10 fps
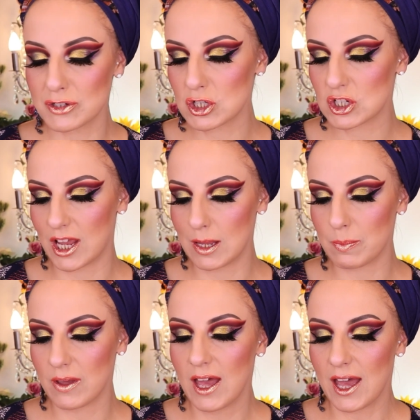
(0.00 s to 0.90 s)

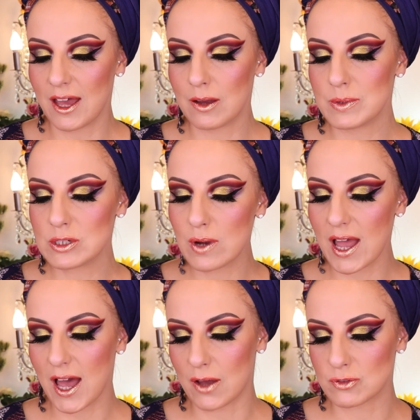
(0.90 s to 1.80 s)
shape. We do
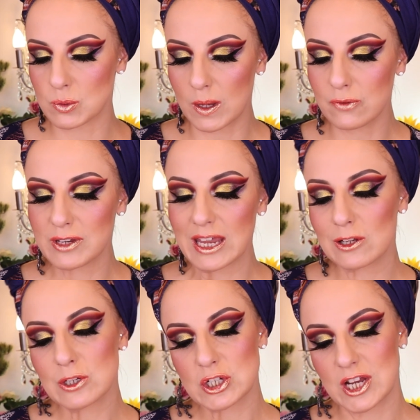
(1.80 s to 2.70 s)
have 12
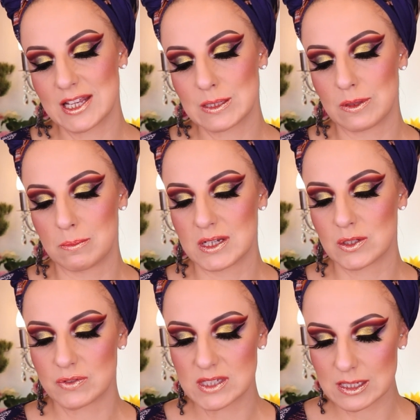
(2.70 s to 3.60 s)
killer shades with a
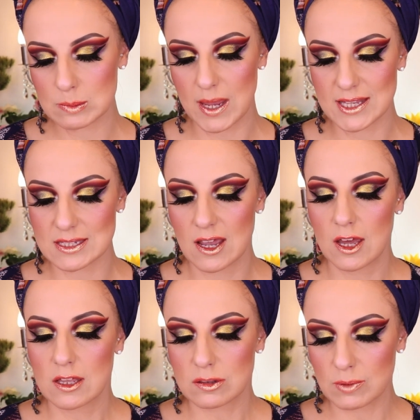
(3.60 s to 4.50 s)
mix of 6 mattes,
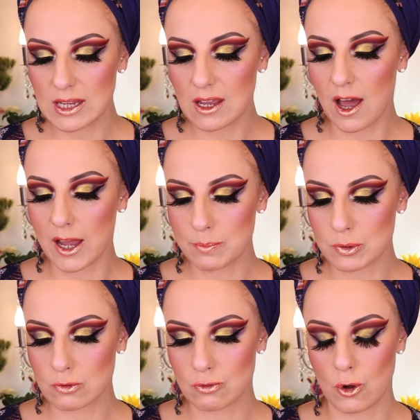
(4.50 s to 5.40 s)
3
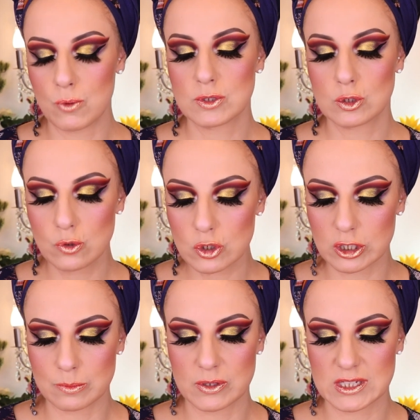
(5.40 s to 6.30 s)
hyperchromes, 2
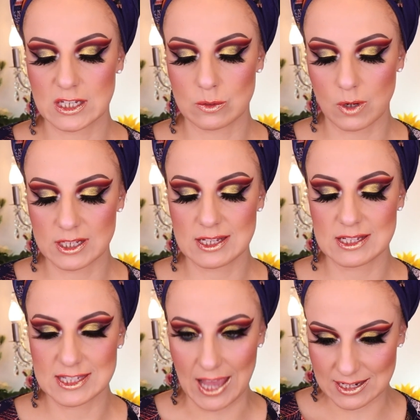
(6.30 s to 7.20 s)
shimmers, and
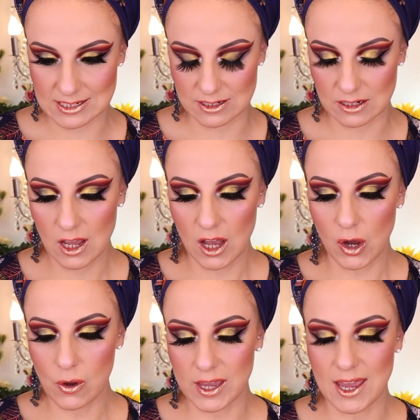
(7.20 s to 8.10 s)
1 satin.
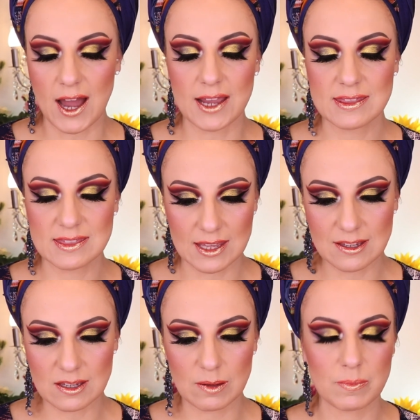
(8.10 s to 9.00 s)
Okay, I
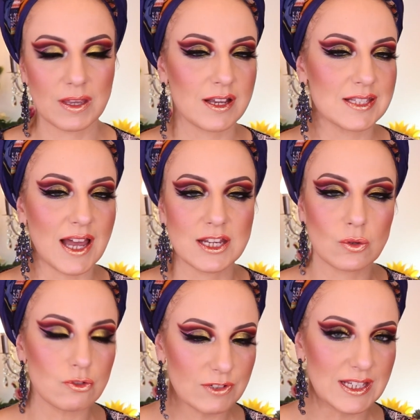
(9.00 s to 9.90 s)
think because I
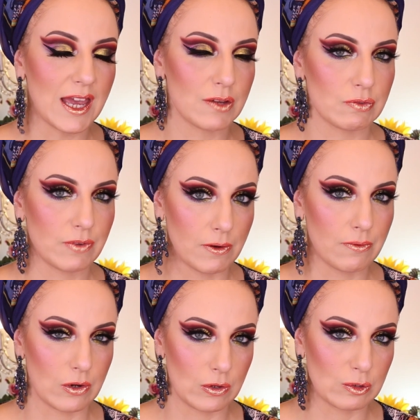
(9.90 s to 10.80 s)
don't really have a
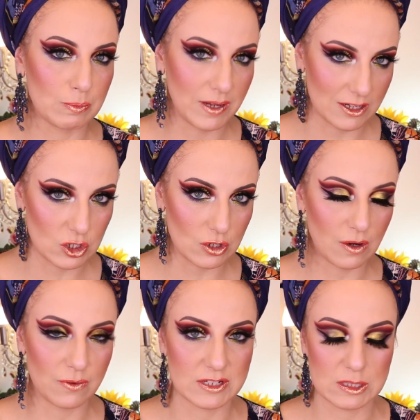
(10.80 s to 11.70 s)
very, very good picture
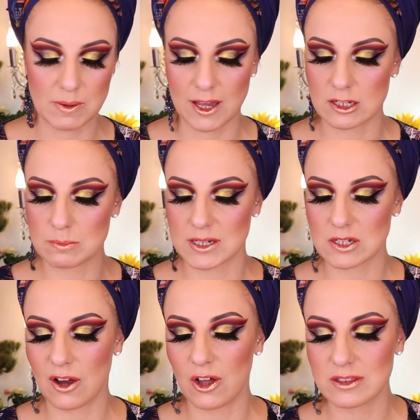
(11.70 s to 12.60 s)
of this palette,
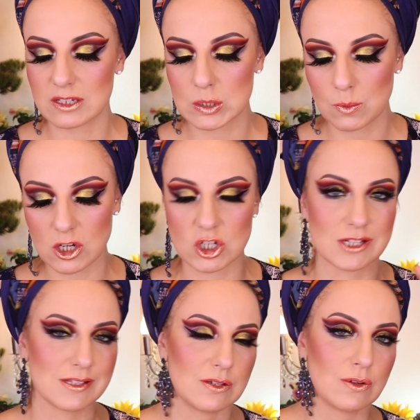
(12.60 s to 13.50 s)
but on the
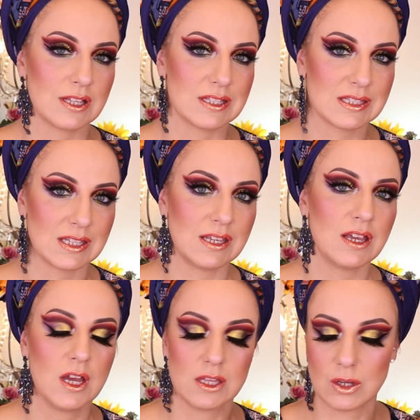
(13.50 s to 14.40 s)
swatches you can
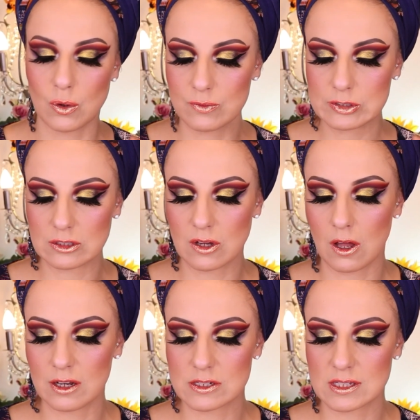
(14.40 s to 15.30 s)
see the overall
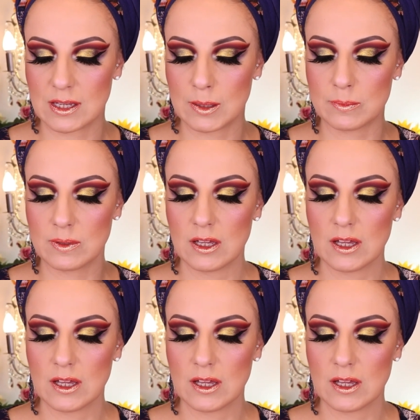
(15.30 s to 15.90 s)
color scheme.